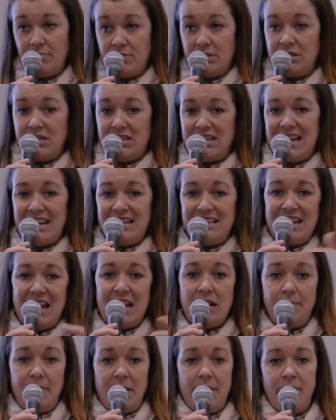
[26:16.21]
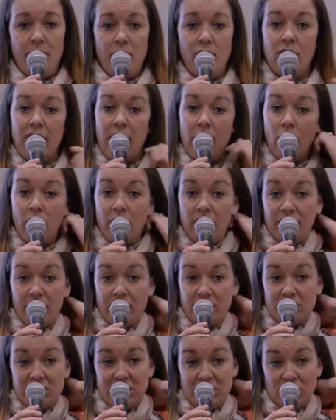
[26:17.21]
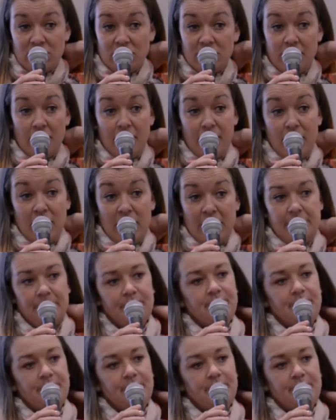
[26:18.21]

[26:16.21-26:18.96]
but today 10 people will get one of those sessions for free.